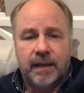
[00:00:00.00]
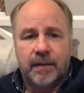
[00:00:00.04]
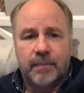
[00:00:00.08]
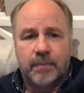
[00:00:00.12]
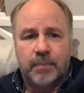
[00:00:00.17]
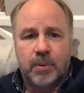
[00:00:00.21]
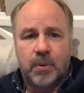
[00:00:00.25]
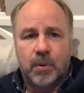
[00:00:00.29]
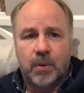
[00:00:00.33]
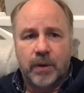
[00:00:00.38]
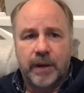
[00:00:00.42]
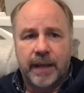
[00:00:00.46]

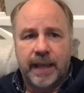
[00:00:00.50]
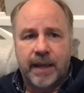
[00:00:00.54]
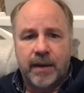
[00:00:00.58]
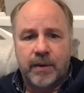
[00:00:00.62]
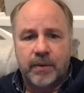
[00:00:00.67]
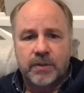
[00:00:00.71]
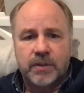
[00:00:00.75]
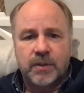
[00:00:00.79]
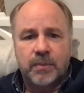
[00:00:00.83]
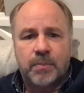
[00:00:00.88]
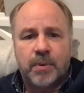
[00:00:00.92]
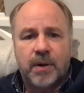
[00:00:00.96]
poured
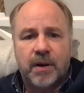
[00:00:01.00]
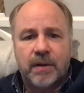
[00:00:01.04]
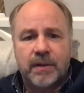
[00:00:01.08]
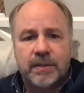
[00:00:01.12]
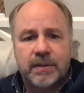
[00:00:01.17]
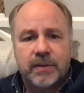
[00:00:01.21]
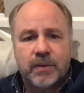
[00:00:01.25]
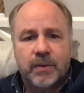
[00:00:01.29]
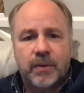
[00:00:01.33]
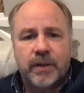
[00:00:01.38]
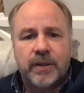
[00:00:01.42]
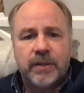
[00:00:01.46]
out. So
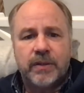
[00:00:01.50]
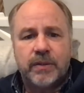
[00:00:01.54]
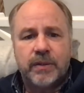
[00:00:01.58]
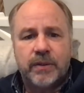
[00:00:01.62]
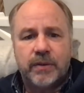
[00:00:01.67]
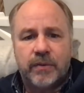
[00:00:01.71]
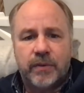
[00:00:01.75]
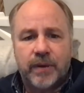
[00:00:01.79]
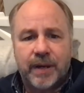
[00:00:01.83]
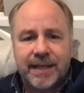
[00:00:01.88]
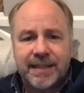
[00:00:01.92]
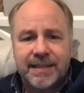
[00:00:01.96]
Paul's going to
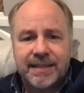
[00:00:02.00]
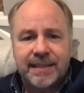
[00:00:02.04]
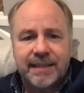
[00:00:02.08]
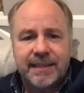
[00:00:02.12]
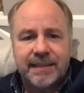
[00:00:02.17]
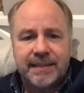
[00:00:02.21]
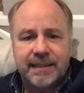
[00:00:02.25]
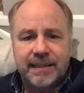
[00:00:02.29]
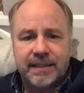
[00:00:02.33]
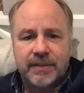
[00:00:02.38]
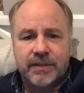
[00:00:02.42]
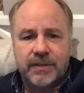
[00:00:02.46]
address
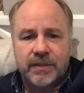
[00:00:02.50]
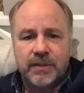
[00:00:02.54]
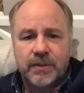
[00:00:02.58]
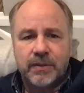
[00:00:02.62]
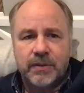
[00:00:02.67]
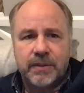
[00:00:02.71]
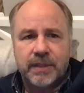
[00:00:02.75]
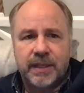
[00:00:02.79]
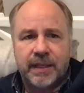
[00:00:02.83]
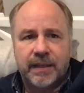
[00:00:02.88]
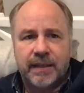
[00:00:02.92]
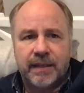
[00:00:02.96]
these
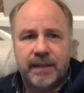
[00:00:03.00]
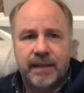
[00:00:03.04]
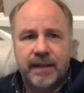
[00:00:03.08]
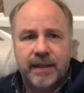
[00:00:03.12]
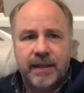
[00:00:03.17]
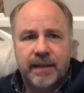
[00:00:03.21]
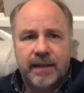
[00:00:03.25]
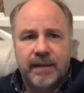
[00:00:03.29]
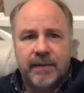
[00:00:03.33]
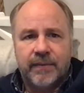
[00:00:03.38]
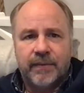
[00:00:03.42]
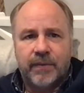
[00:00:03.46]
issues. And
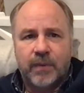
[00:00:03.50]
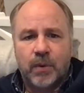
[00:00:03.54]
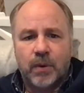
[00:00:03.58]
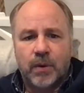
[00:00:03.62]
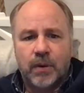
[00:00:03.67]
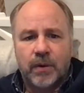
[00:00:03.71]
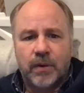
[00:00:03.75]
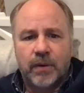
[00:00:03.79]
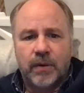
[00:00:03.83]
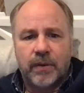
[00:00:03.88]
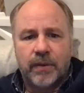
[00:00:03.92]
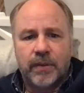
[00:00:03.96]

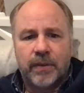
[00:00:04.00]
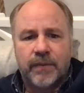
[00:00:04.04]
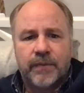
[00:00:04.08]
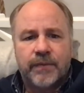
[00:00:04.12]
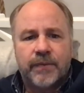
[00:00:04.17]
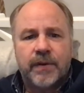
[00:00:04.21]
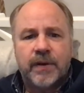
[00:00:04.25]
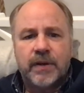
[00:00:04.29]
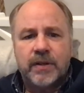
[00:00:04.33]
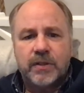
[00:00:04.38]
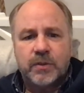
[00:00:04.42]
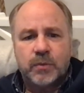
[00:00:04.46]
for the
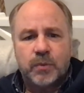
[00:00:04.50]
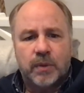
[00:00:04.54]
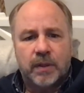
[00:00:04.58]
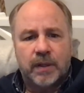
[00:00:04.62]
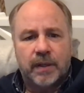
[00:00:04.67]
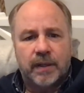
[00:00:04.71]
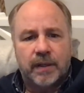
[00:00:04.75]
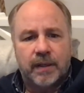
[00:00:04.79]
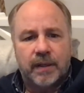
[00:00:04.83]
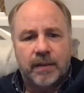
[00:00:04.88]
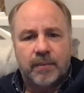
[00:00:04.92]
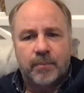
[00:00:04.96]
first
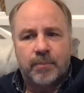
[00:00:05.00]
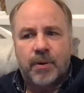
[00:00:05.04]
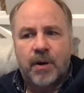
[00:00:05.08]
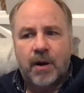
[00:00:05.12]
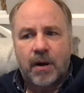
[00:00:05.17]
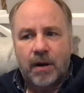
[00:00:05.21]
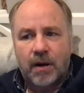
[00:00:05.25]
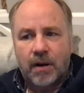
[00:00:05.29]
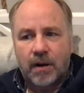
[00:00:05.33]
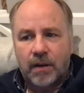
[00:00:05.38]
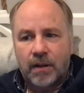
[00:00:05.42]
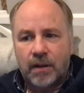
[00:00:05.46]
one,
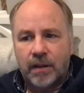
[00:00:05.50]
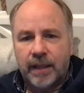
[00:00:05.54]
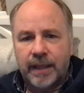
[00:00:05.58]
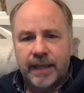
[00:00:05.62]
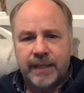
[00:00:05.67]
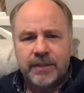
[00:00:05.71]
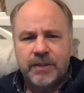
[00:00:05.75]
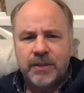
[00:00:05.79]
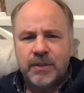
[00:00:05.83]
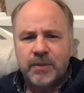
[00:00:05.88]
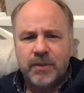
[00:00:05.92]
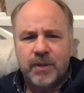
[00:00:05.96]
Paul,
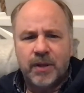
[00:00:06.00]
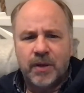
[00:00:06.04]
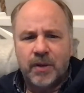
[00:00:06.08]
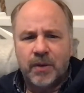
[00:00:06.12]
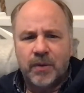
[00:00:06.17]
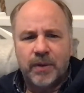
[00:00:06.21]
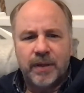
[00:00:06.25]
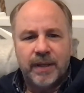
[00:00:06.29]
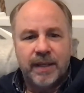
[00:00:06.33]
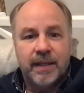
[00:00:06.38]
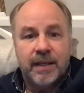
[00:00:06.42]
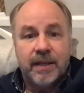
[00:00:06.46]
as you
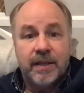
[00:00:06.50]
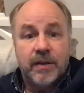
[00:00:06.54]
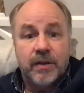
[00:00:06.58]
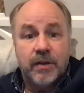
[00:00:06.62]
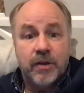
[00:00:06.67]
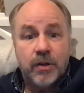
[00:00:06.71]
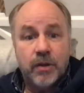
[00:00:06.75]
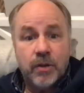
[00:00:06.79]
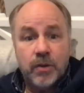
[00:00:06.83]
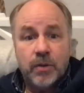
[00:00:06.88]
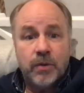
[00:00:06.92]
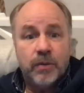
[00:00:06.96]
know,
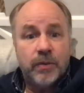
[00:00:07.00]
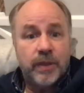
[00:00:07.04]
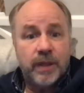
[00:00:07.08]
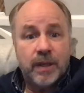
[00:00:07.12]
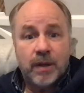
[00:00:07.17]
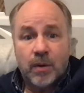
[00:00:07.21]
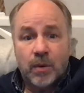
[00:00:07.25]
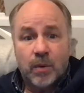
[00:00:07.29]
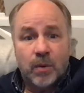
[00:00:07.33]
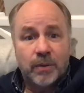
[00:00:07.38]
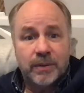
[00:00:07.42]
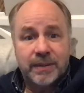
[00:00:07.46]
knew the
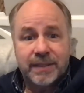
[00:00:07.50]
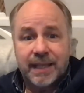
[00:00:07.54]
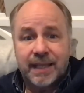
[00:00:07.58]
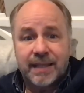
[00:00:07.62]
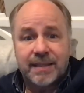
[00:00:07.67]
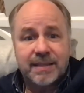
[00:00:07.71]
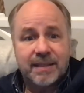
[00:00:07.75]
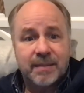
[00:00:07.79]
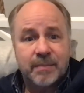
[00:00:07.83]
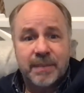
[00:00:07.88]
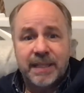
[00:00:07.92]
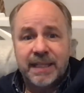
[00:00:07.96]
Old
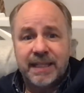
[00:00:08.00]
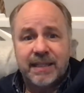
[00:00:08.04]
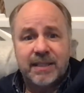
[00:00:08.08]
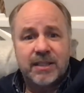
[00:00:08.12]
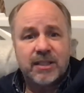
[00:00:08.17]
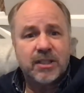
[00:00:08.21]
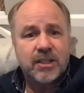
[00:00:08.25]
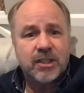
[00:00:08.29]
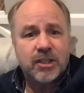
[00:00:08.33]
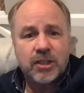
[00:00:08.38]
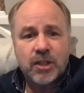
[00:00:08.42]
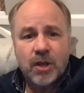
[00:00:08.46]
Testament
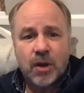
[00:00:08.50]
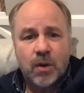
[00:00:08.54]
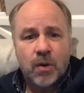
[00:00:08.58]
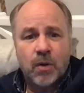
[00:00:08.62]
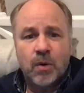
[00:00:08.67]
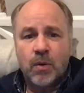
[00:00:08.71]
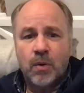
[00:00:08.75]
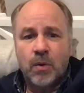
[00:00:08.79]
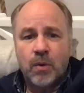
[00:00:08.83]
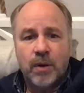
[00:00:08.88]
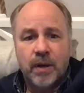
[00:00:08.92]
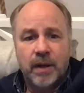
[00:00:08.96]

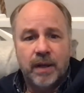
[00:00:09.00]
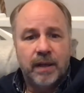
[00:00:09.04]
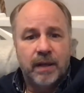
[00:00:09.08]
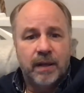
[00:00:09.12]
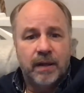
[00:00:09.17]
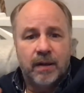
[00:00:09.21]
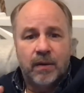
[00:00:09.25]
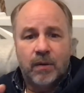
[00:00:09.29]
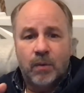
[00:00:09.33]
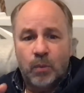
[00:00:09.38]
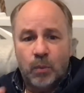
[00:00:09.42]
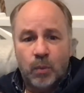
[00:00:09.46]
so
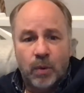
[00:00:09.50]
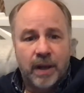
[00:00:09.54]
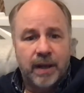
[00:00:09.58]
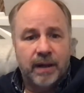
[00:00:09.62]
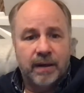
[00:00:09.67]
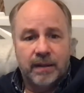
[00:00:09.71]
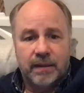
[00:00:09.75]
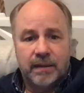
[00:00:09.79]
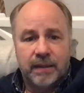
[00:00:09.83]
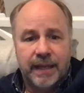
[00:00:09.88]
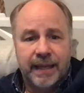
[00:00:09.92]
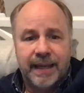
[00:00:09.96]

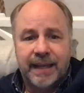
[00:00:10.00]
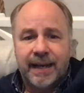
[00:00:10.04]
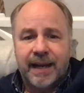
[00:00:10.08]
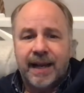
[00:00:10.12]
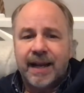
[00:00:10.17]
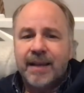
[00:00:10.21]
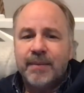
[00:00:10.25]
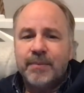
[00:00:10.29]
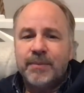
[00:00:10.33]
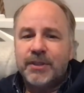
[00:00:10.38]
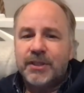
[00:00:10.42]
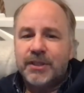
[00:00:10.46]
well. And
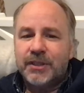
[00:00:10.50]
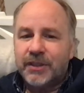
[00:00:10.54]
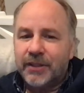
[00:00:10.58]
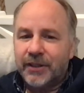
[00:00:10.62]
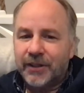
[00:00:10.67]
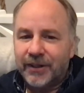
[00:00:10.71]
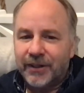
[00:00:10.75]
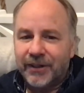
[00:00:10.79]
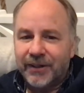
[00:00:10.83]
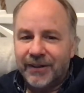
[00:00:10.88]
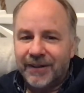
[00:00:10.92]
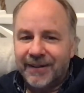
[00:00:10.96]
I'm
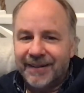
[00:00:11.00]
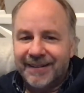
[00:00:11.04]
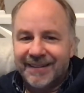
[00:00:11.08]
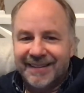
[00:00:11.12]
sure